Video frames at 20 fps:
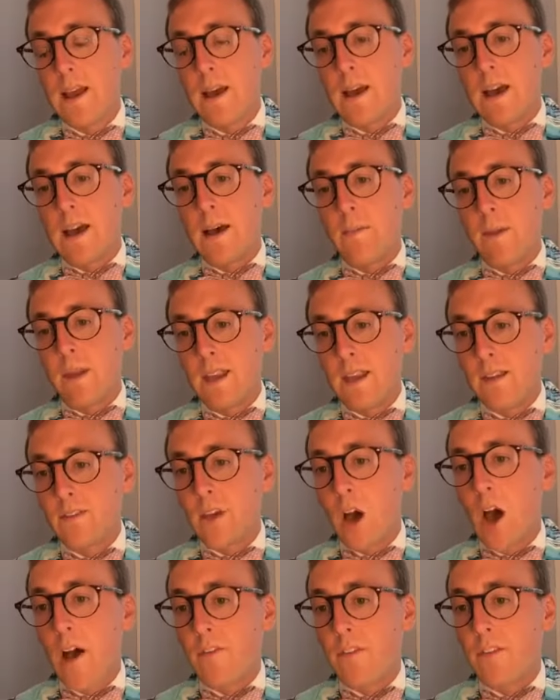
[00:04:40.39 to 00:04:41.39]
um, and his
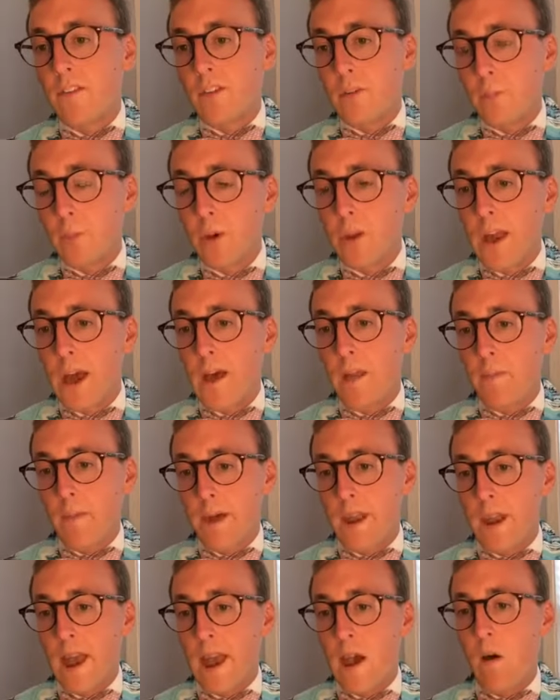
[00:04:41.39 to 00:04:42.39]
office has put out
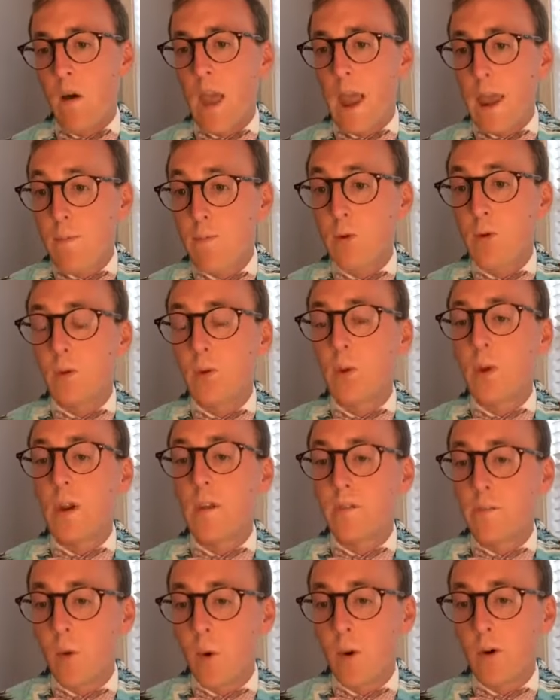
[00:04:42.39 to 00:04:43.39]
about how April
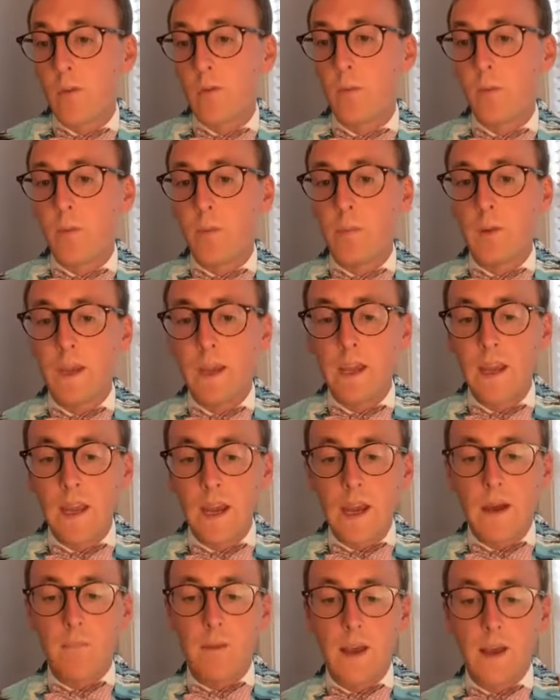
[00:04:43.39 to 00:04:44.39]
24th will be
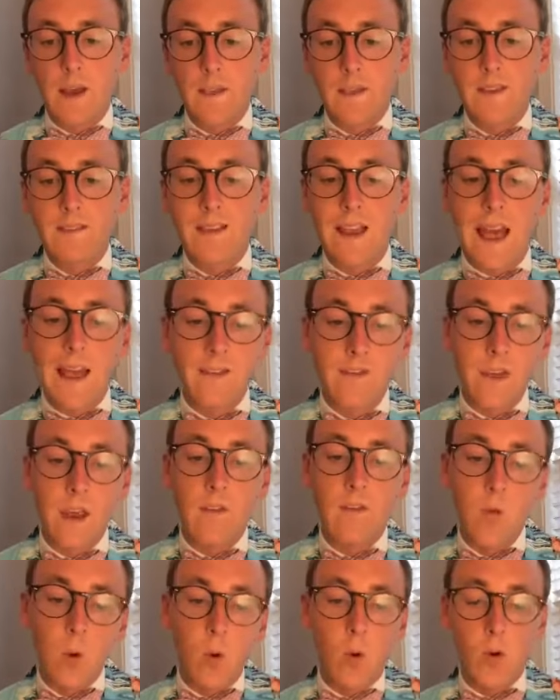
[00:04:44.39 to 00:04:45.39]
um, kind of this last day
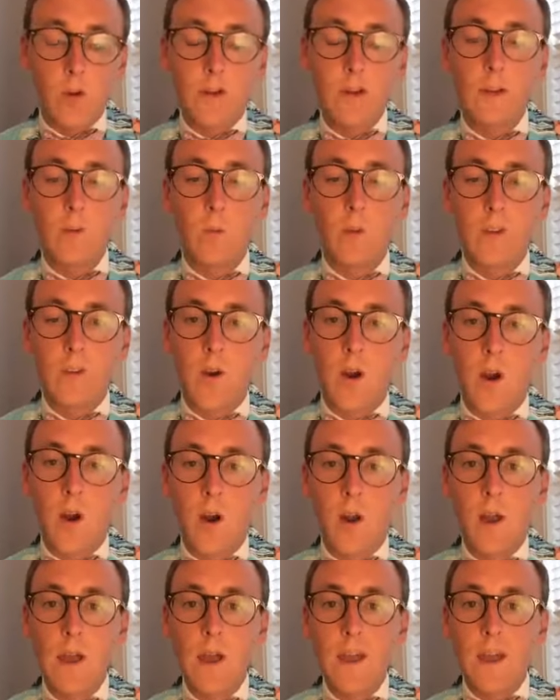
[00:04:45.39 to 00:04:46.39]
of quarantine with
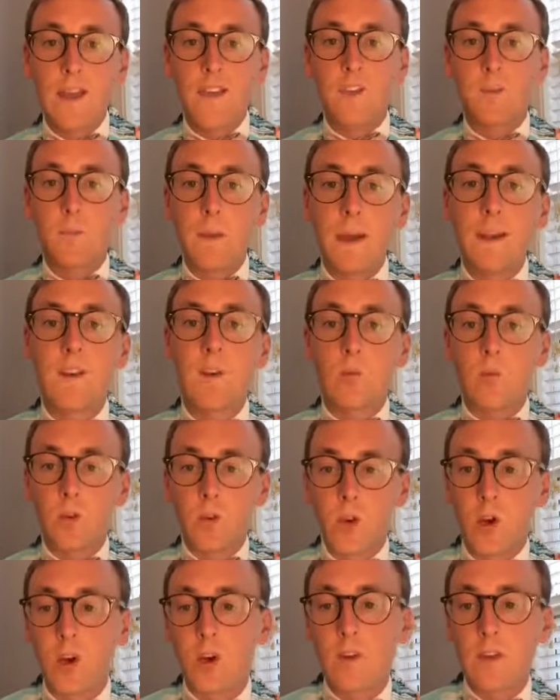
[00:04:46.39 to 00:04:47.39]
our expected
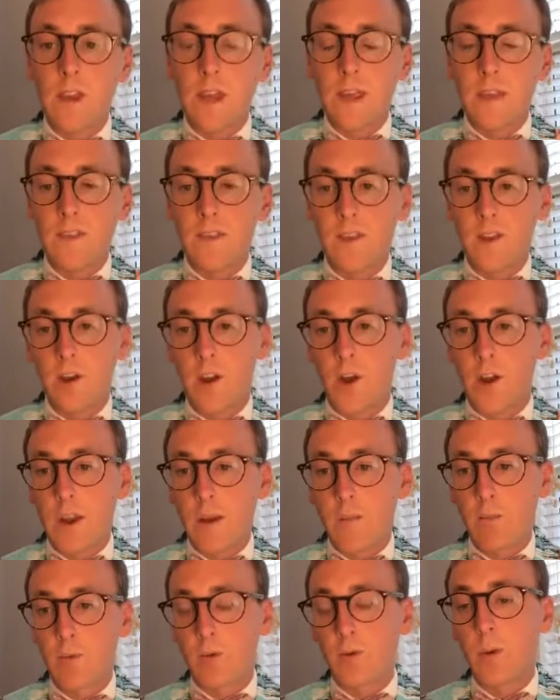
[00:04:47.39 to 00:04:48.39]
return date then on
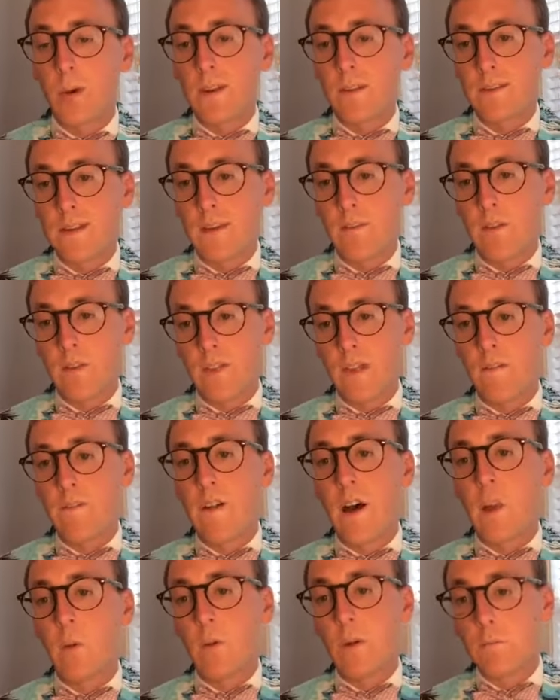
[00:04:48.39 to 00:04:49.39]
April 27th, that
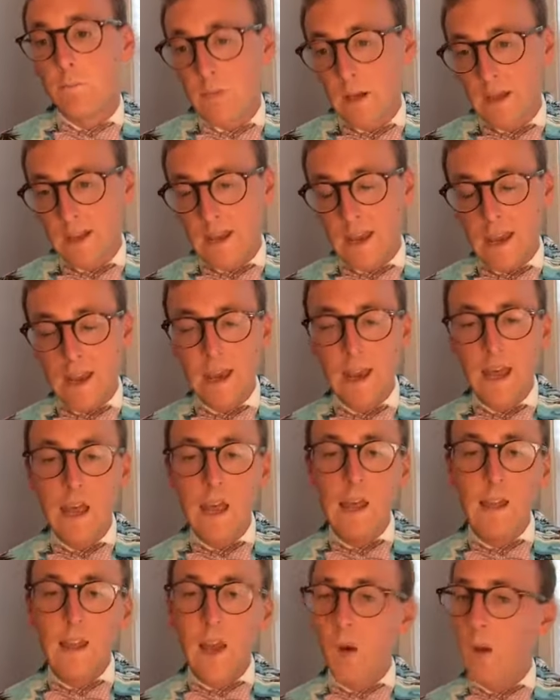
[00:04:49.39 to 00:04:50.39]
following Monday.
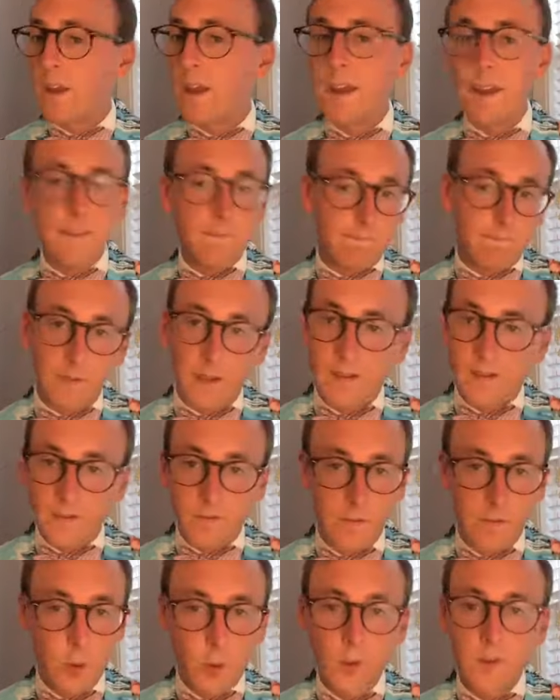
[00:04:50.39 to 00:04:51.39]
Now, again, it's a
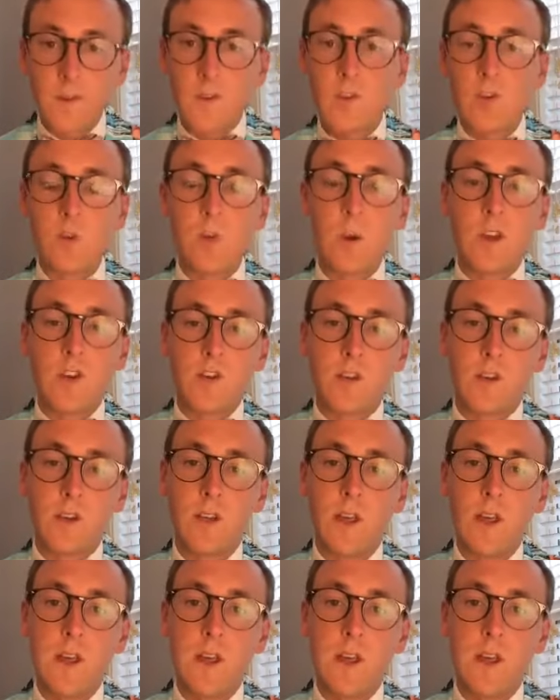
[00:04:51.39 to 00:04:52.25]
fluid situation.